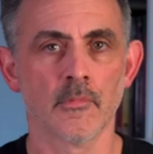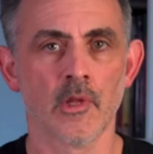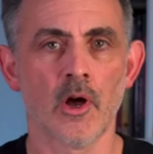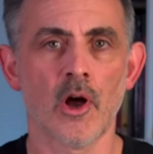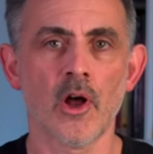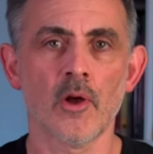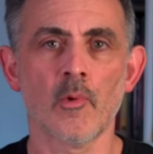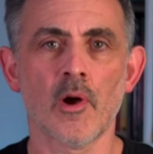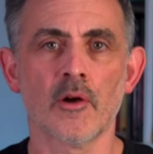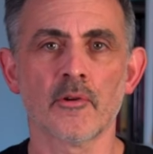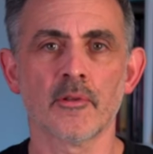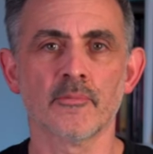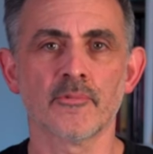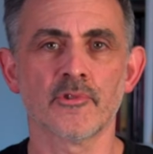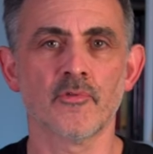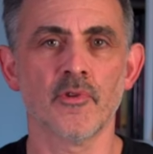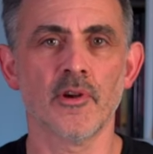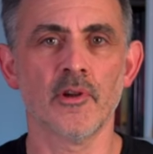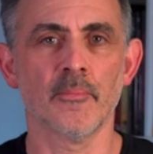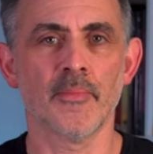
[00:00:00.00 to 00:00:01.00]
Hi, welcome
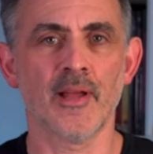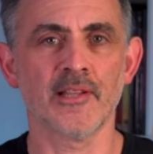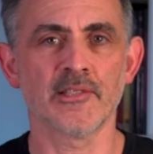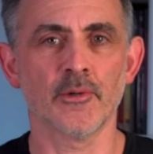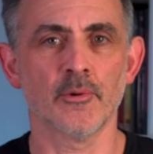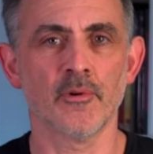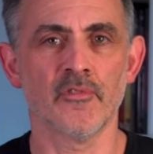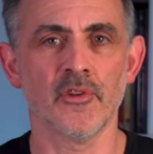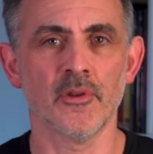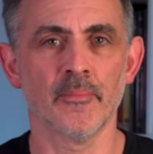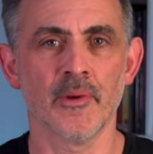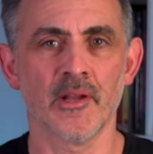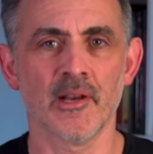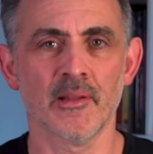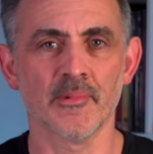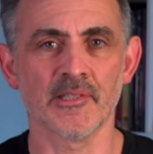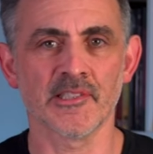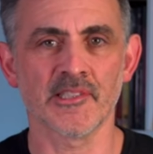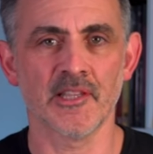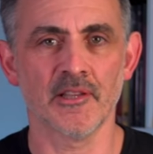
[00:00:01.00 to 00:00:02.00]
to Real Magic Review. My
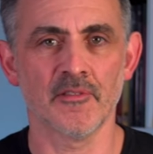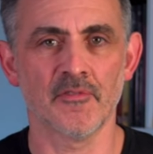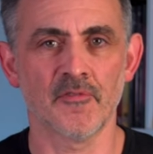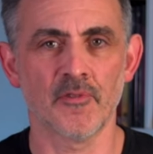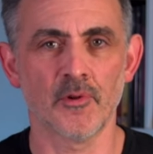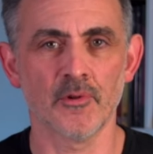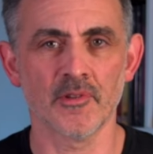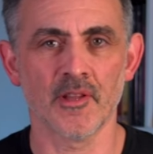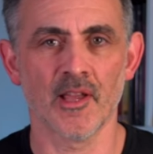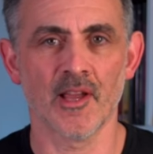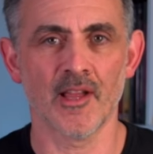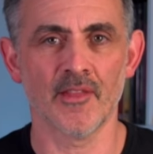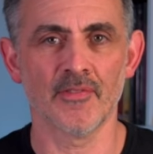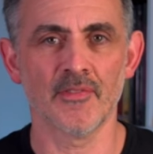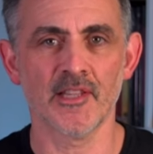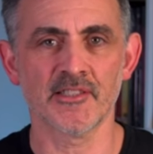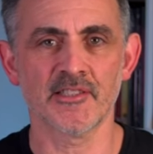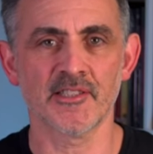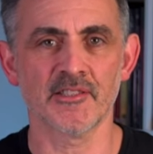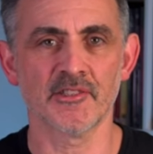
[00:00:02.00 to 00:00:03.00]
name is Steve Faulkner,
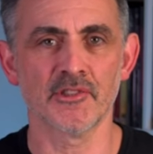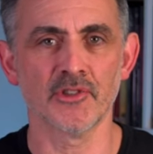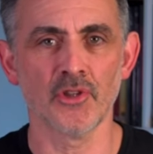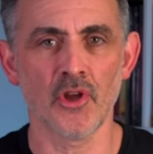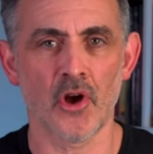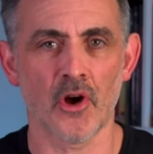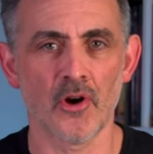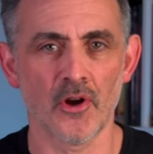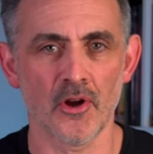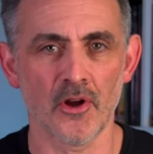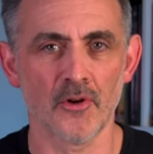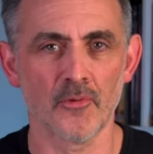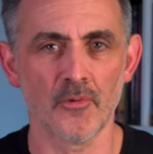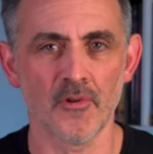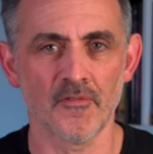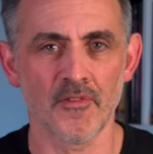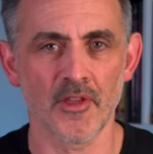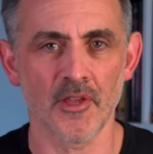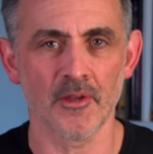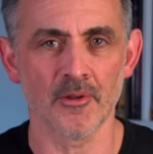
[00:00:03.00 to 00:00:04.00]
and this is not a
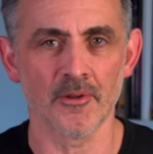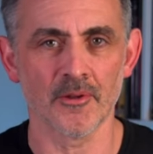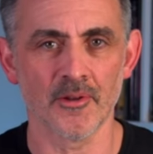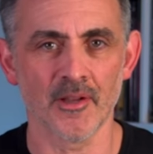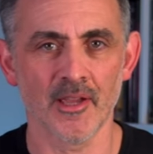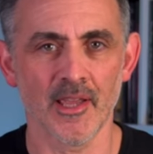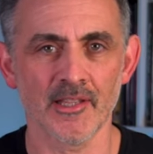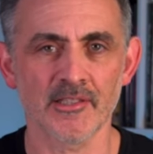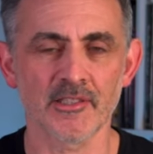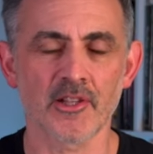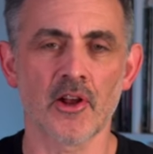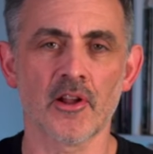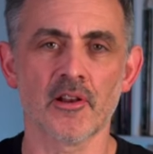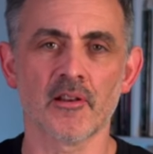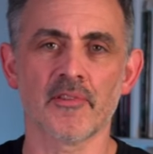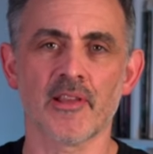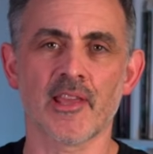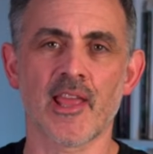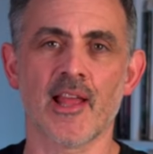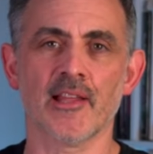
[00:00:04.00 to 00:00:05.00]
review. It's kind
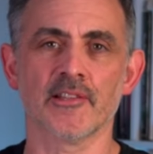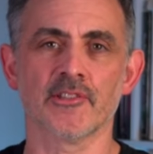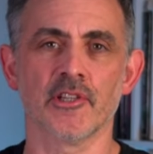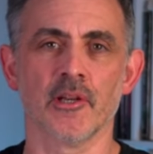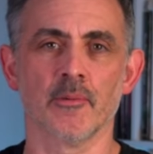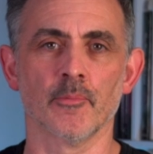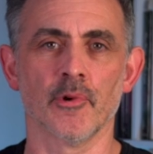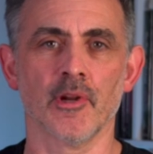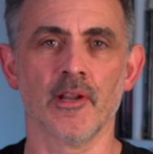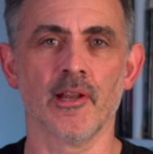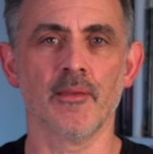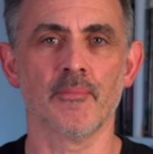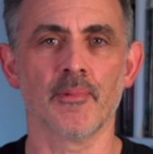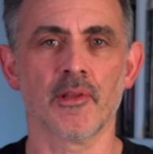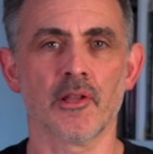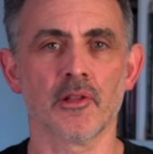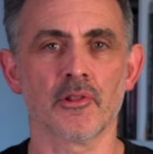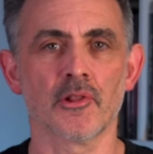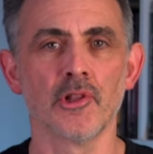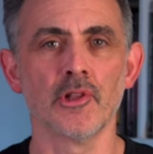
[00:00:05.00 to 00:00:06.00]
of a catch up, really,
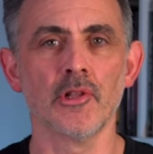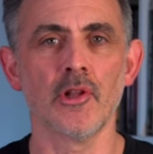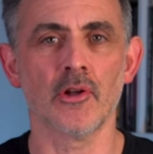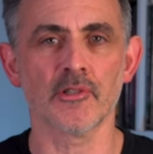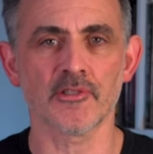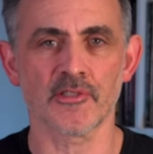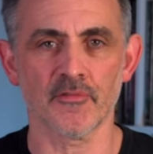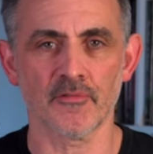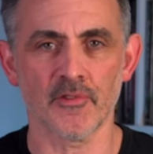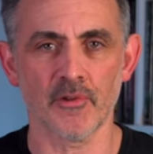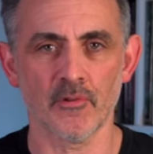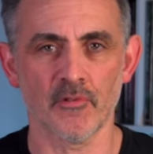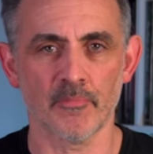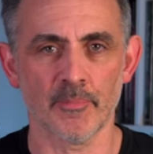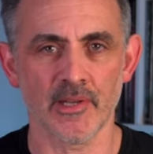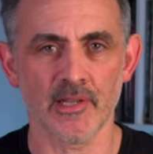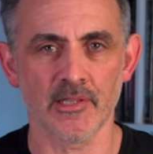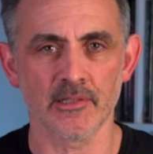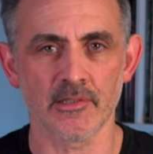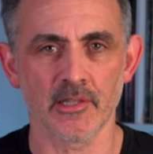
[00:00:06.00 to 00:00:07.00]
because lots of you have
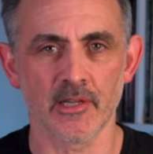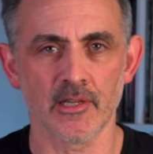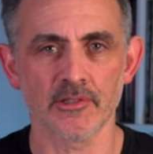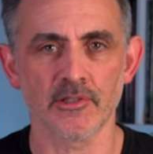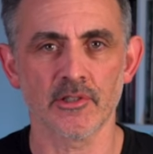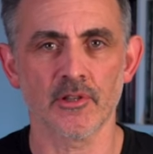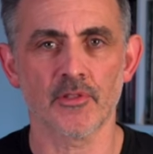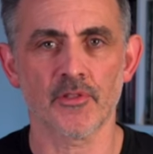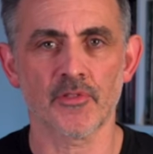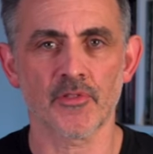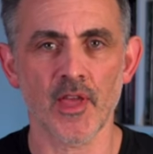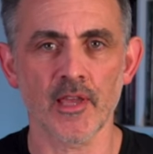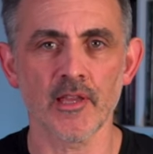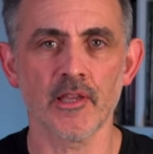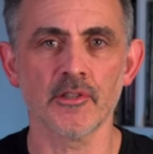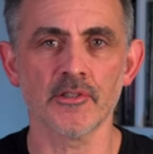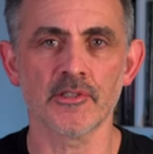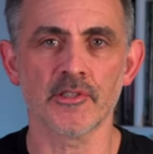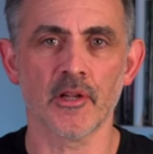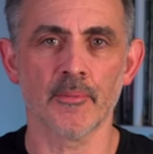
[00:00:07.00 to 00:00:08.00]
been in touch.
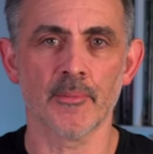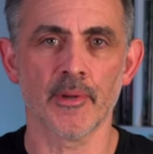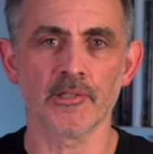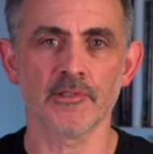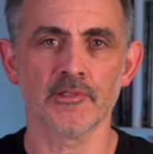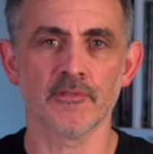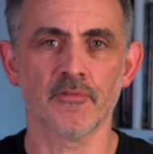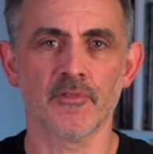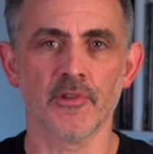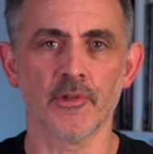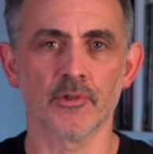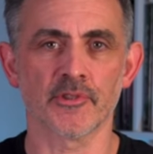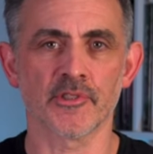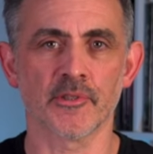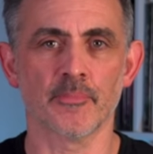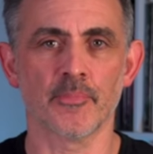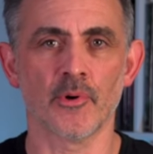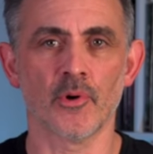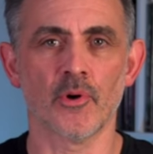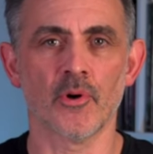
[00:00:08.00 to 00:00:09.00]
Thank you so much for your
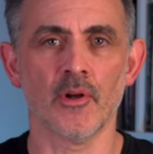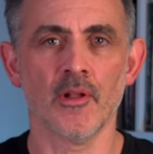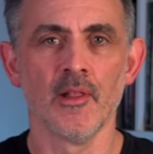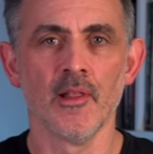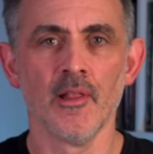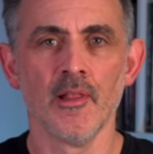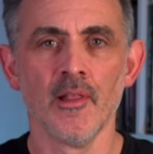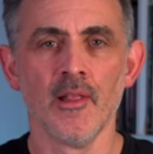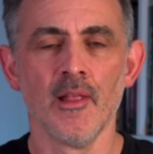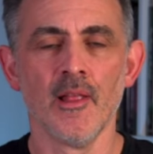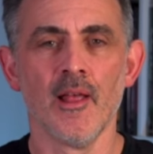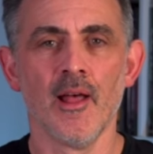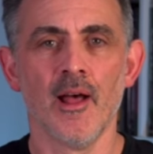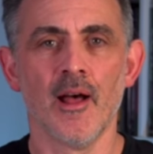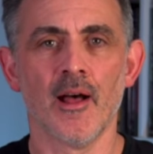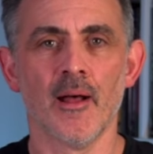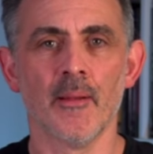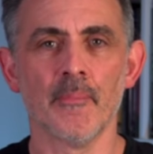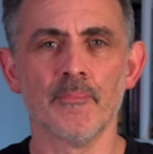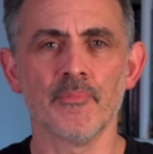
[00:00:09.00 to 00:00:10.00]
support.
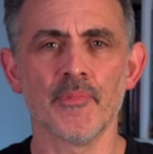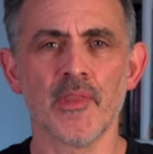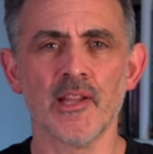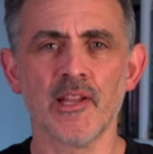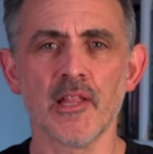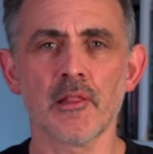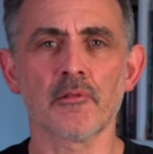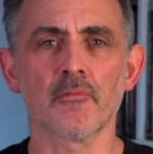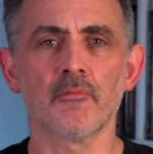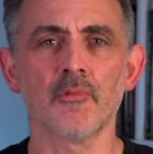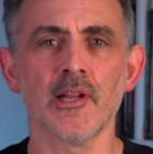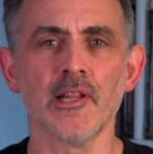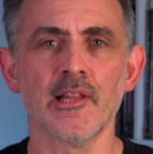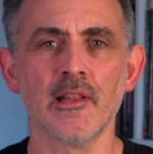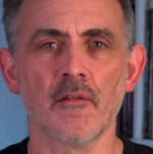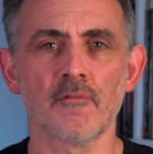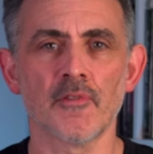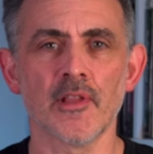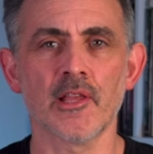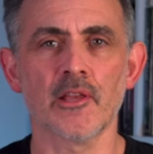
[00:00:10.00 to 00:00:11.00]
Um, it is a really
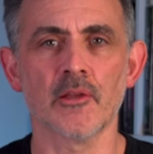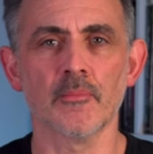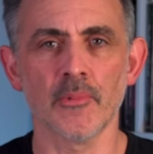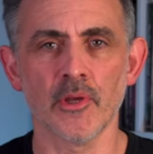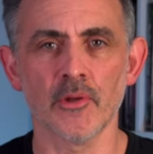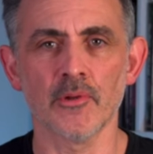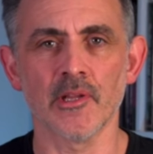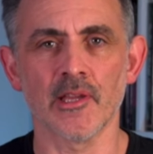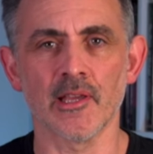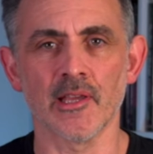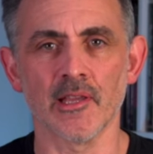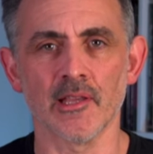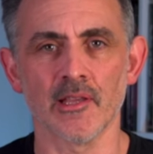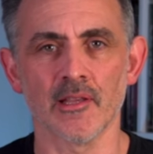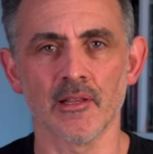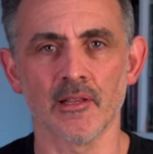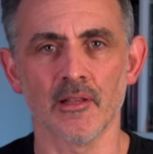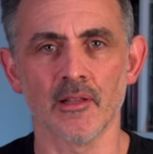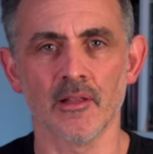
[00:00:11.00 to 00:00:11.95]
lovely community,